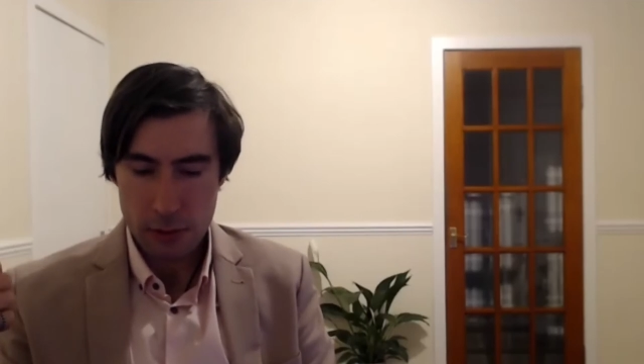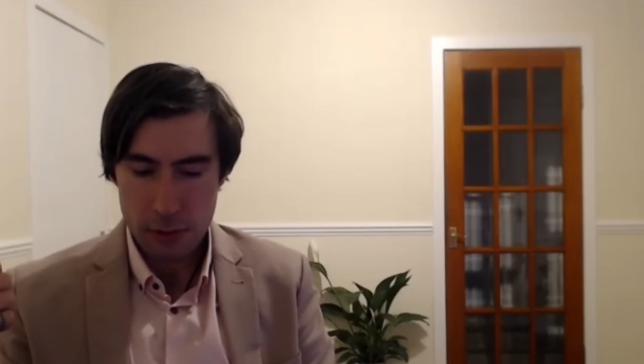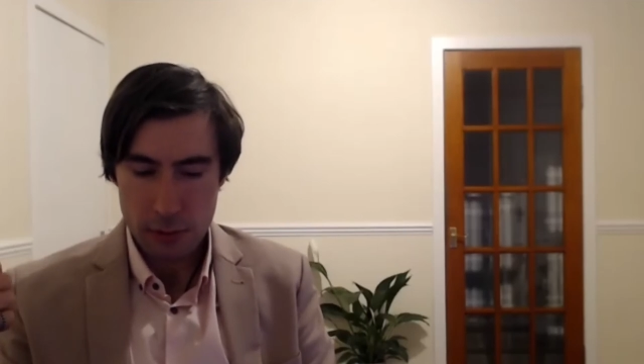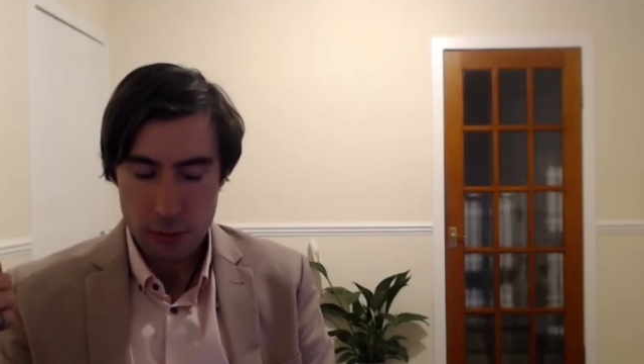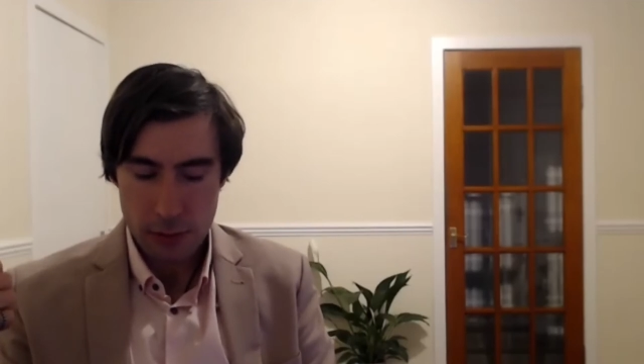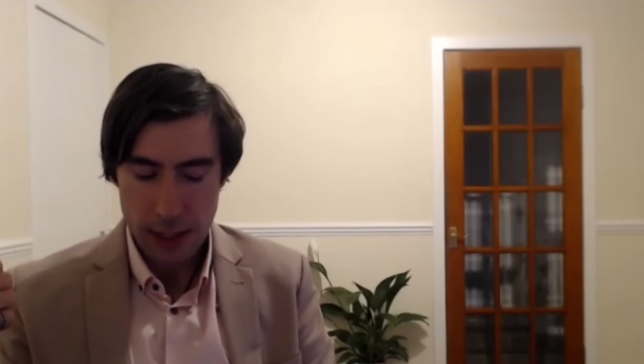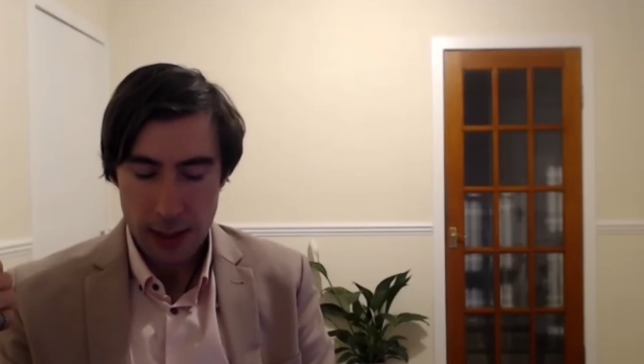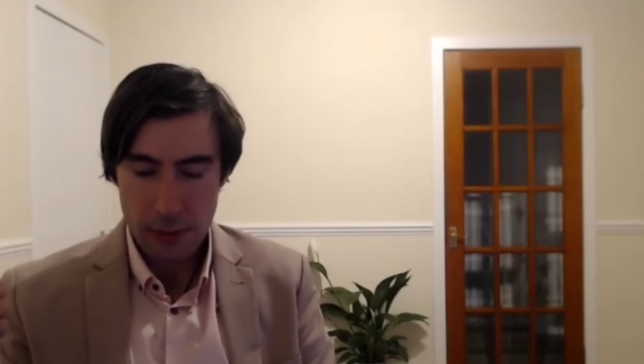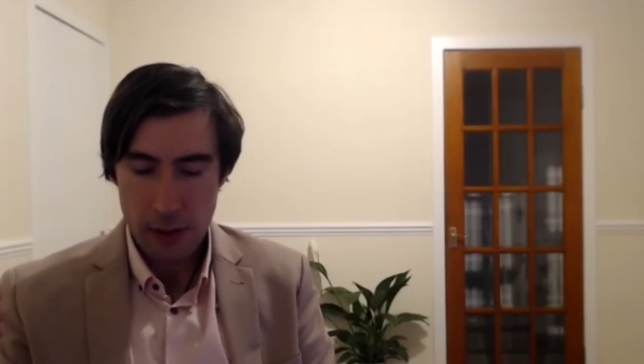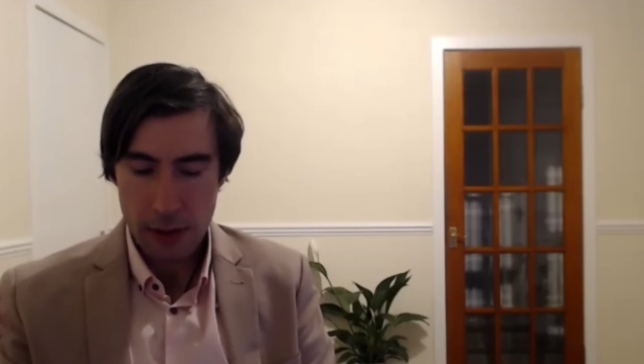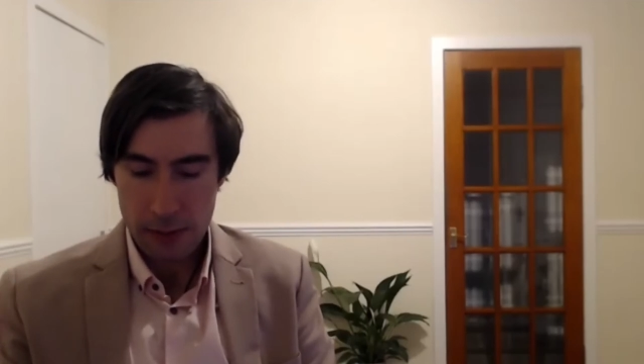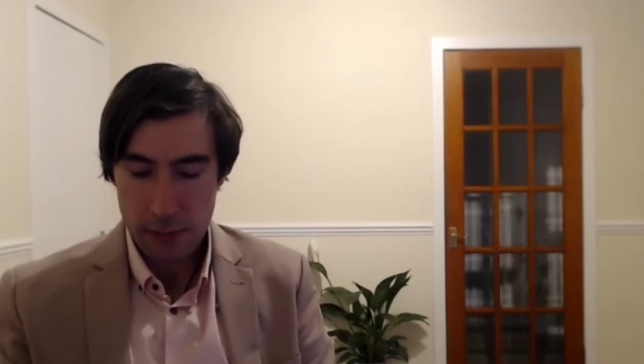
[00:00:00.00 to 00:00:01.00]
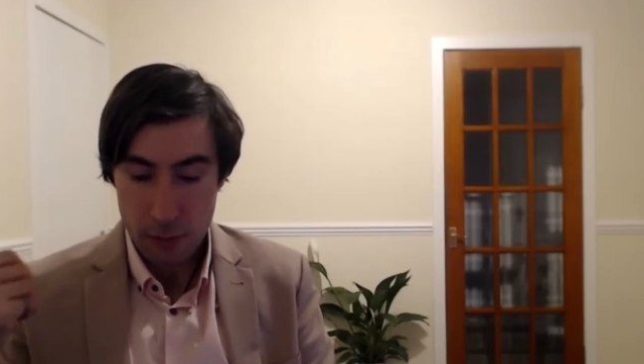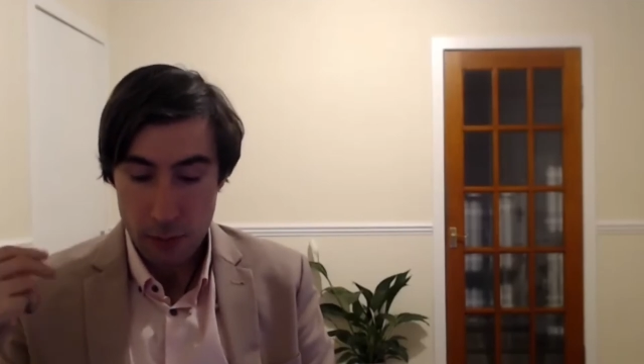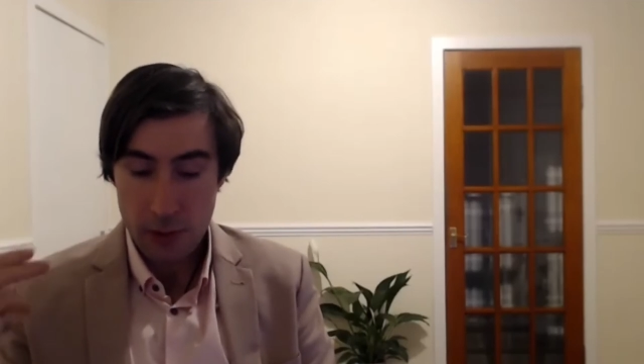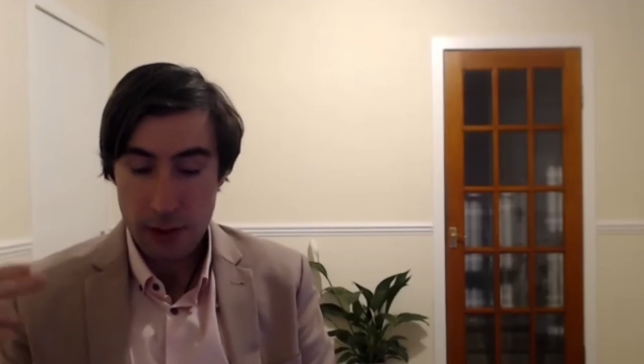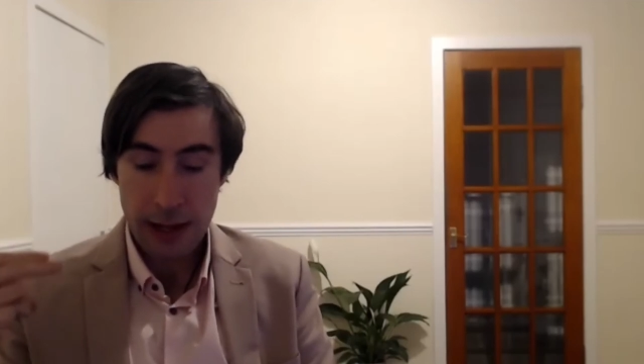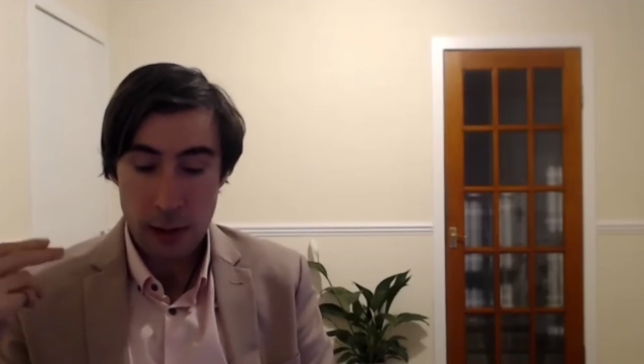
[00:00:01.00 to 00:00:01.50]
either
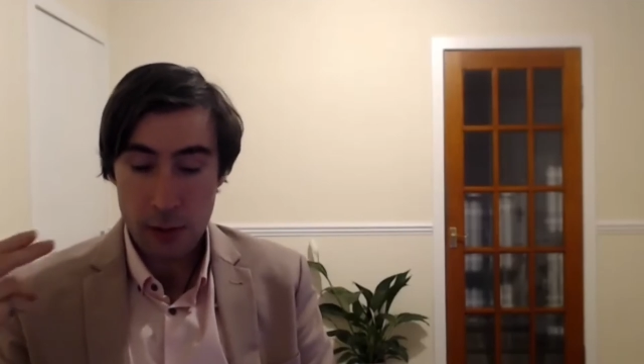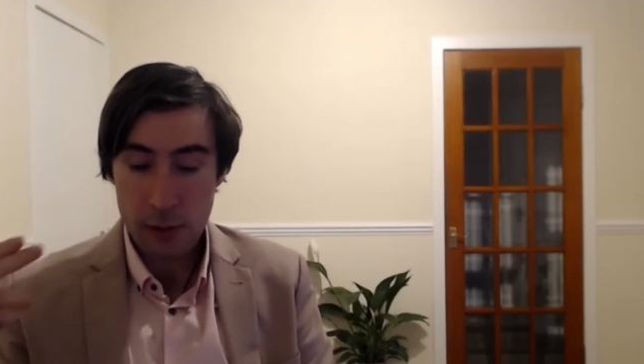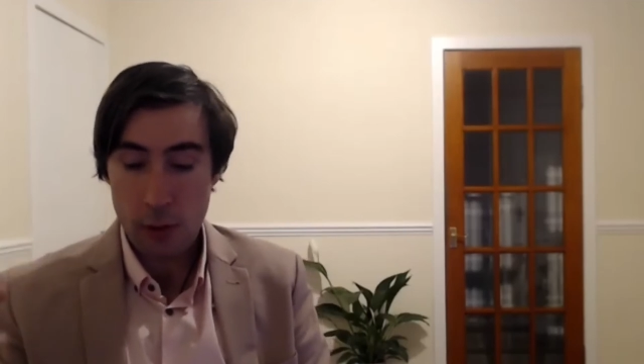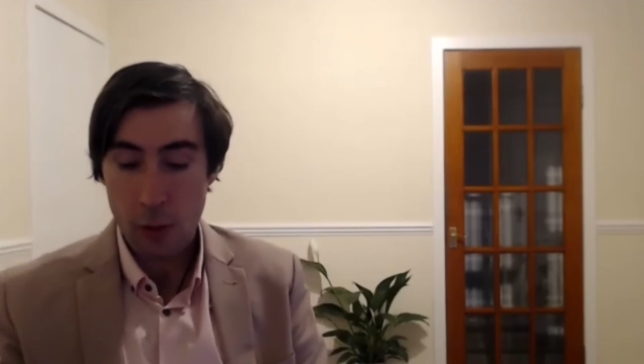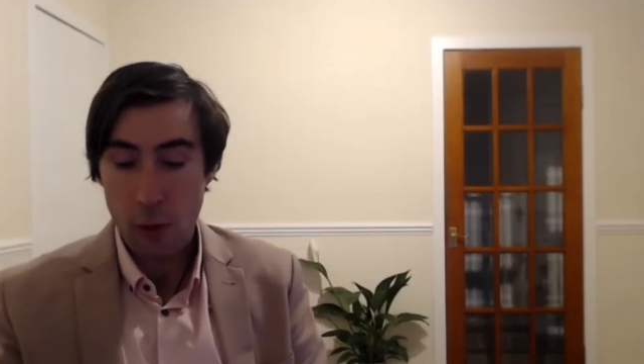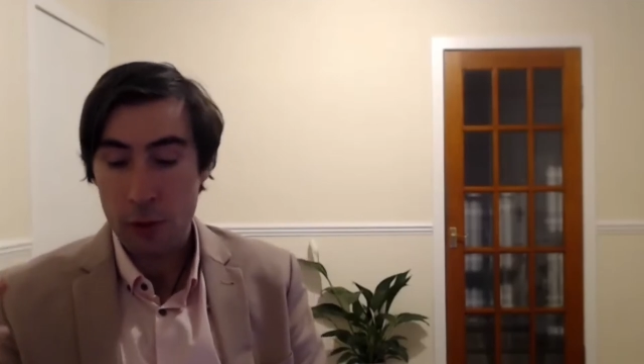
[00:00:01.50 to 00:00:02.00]
you can handle it,